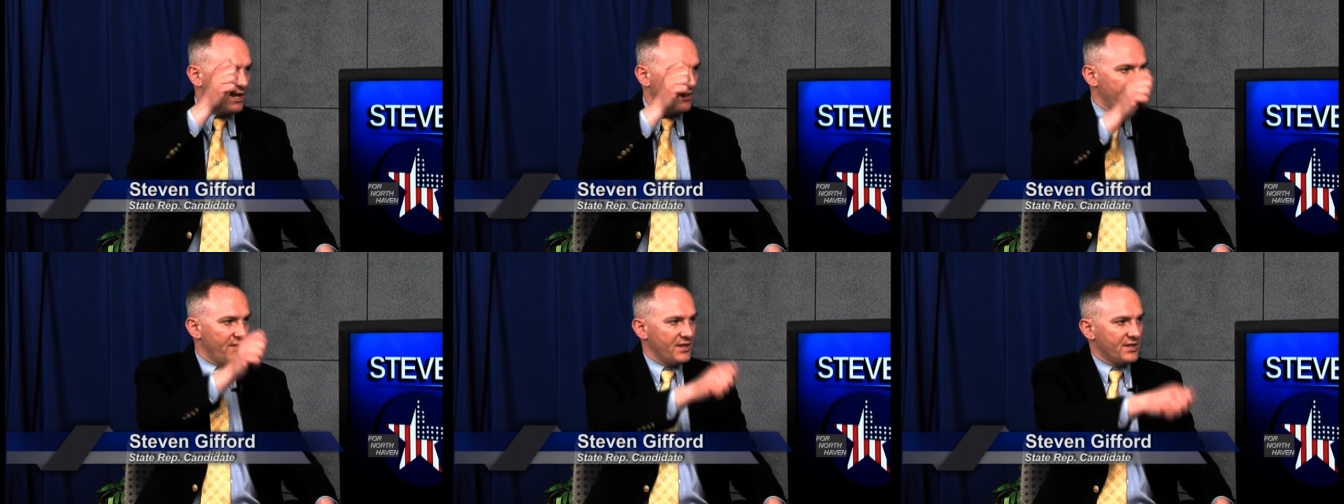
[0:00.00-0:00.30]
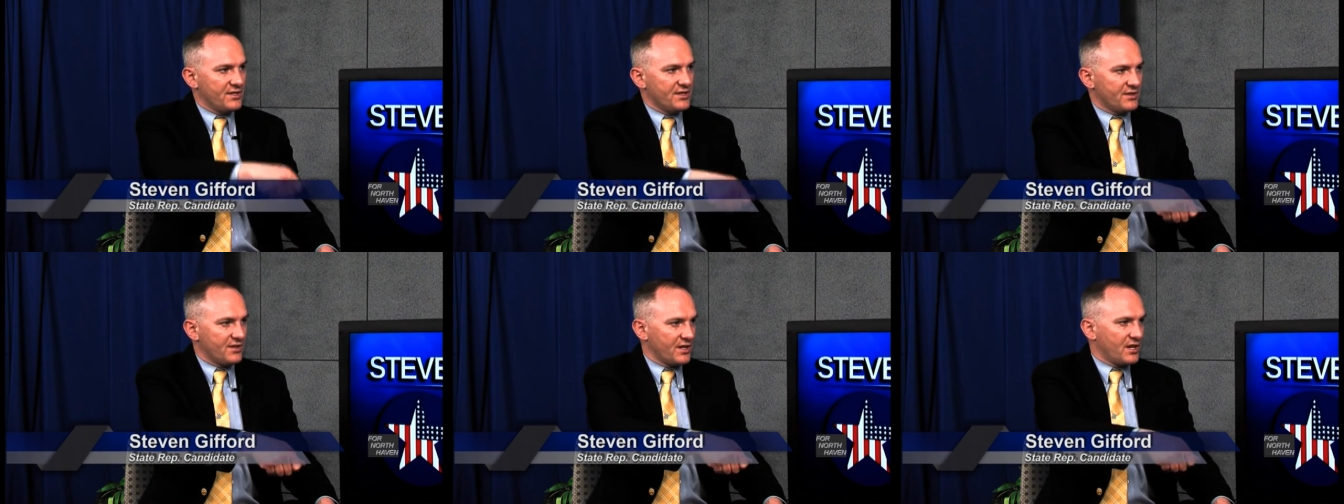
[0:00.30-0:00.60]
this
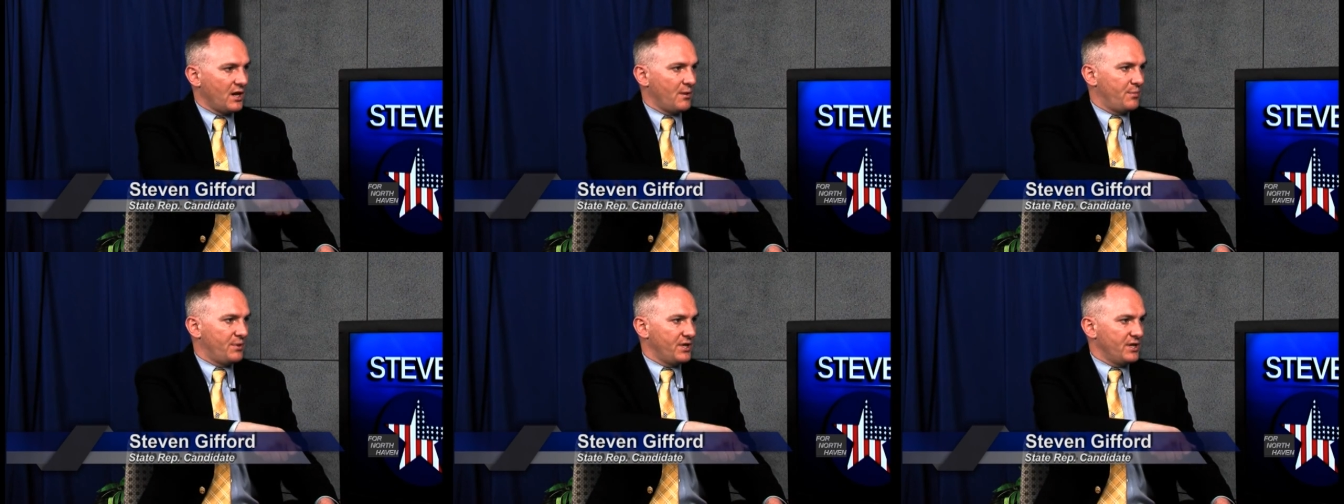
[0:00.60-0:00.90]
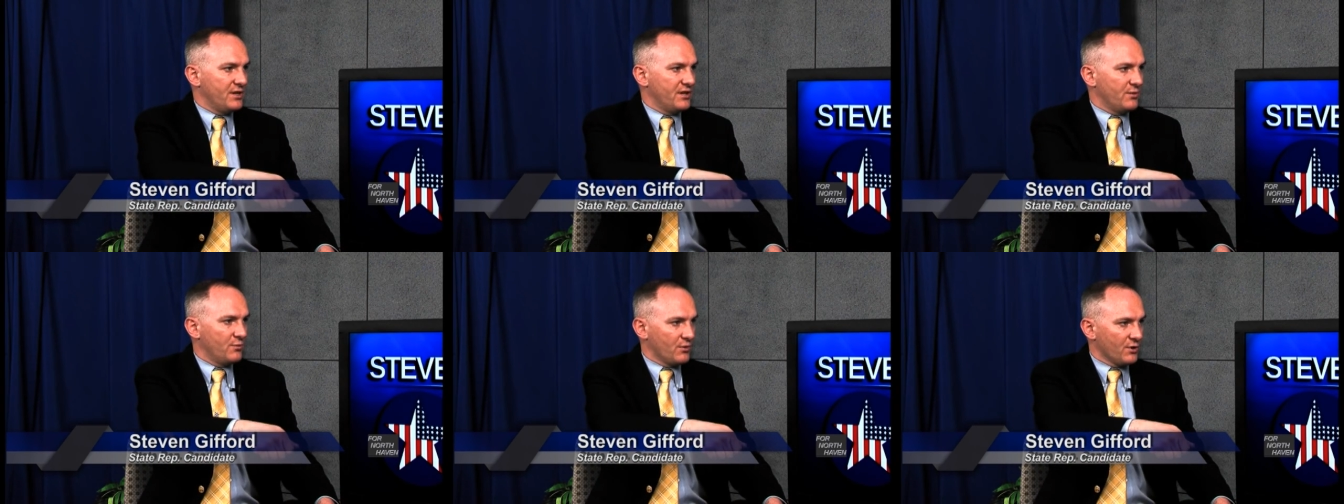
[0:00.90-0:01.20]
is the company
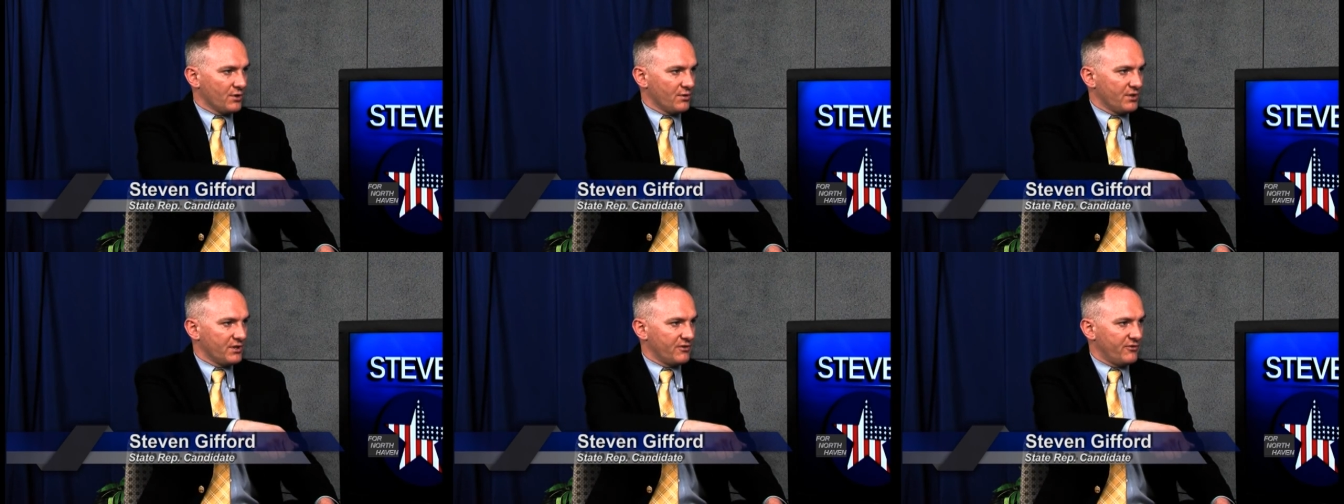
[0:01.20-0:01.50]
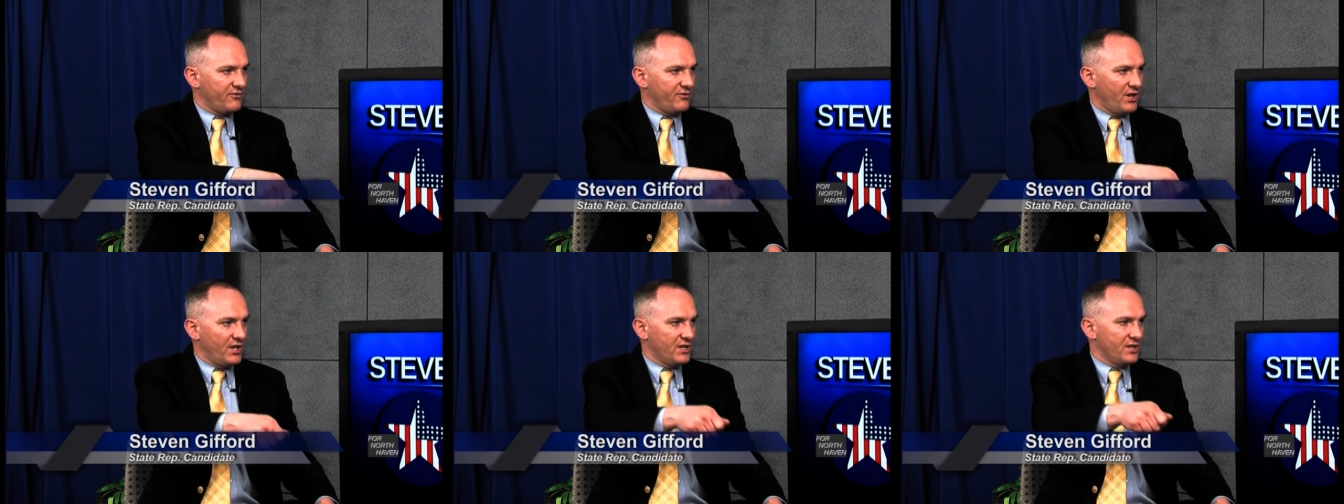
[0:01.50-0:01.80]
that we're going to
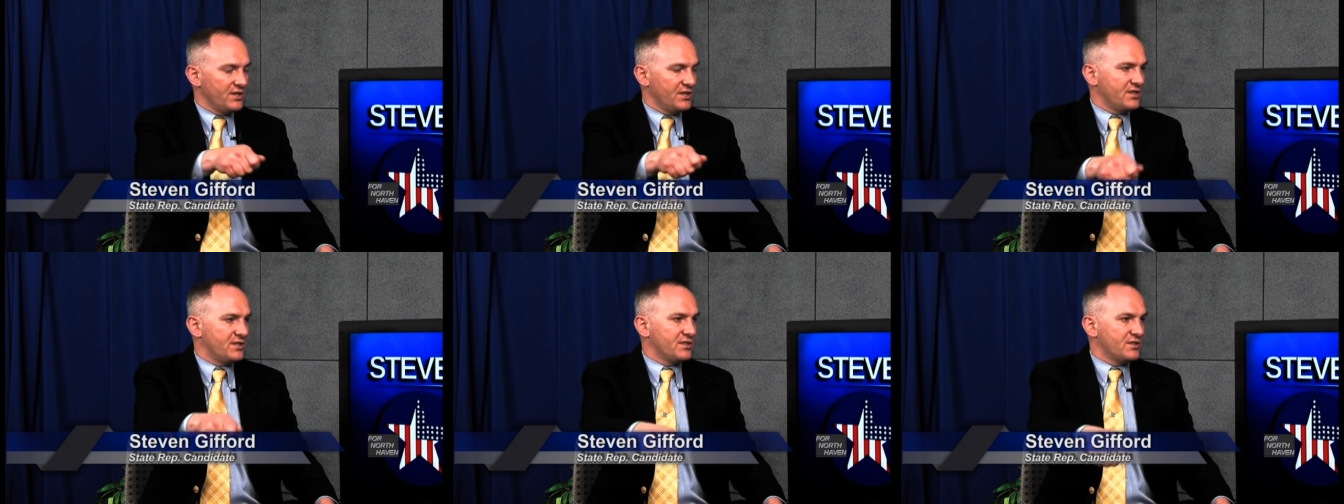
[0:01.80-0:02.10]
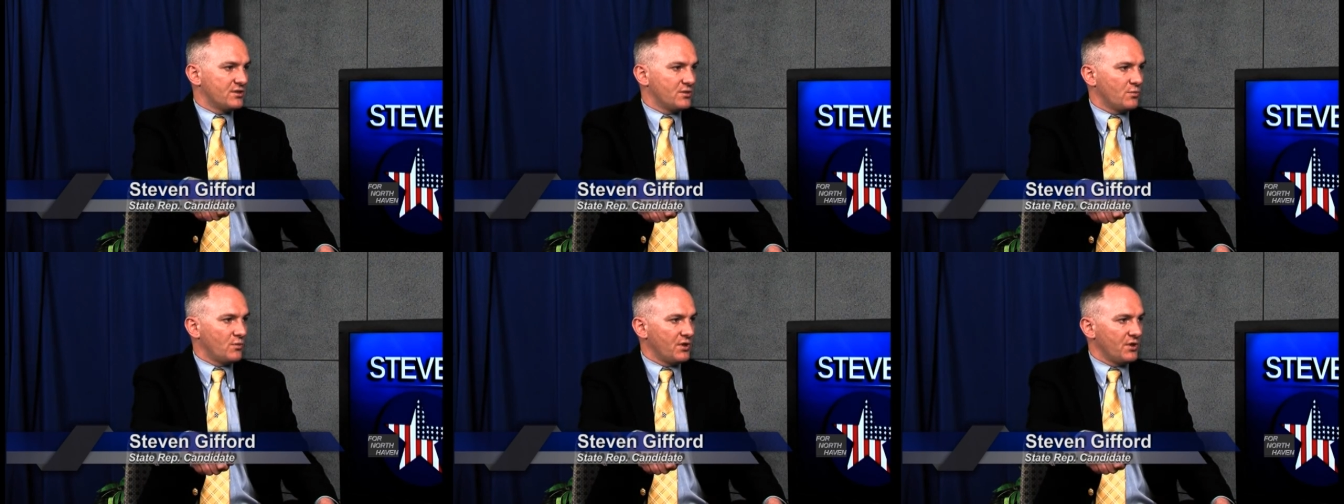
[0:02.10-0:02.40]
fund, this is
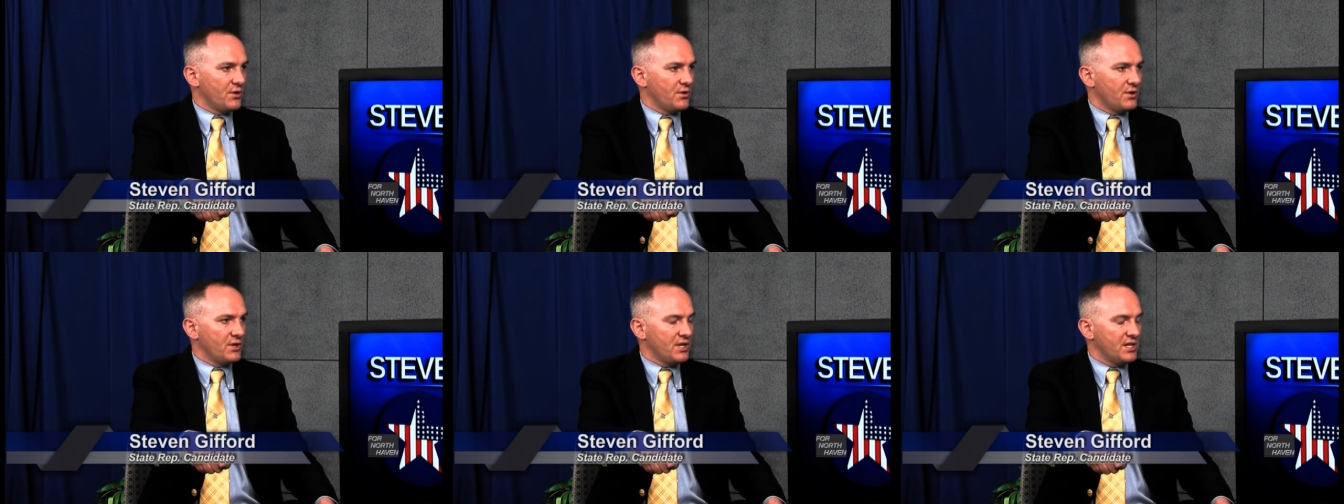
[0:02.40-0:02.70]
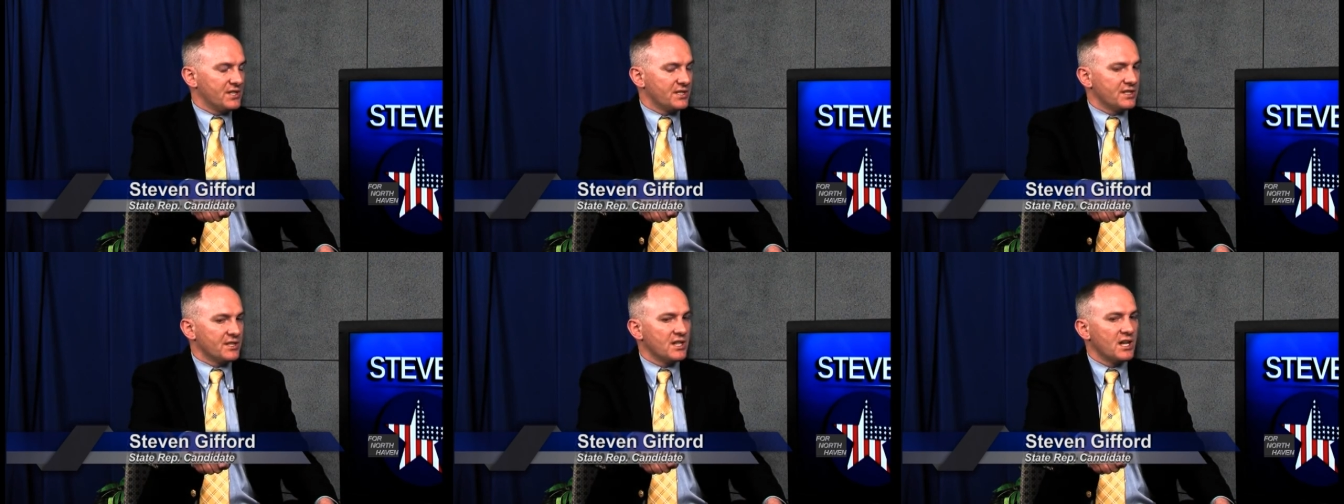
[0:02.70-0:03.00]
the one that
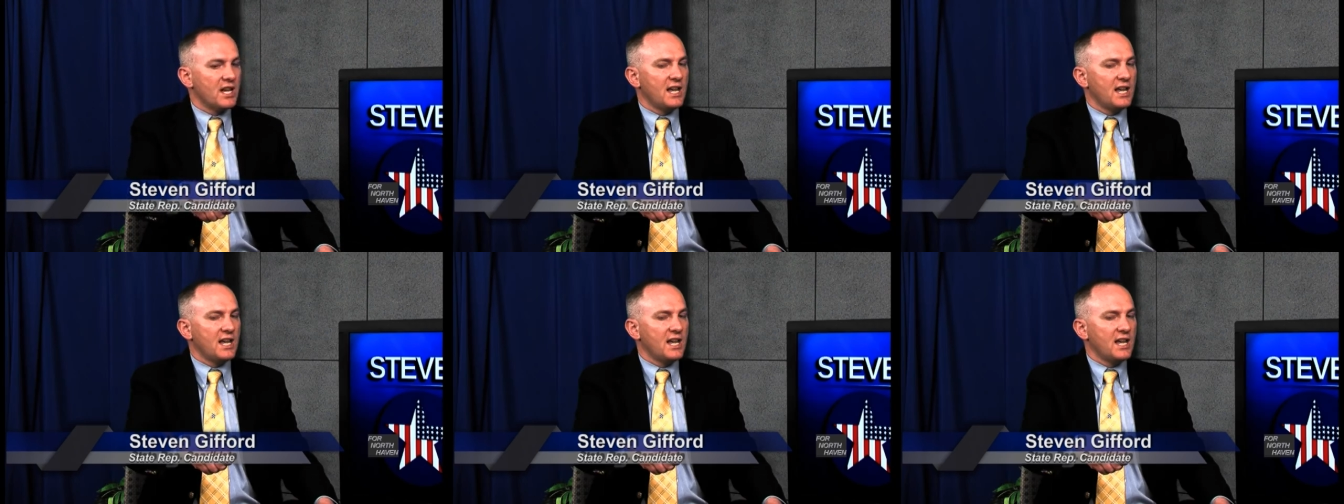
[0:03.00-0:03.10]
isn't.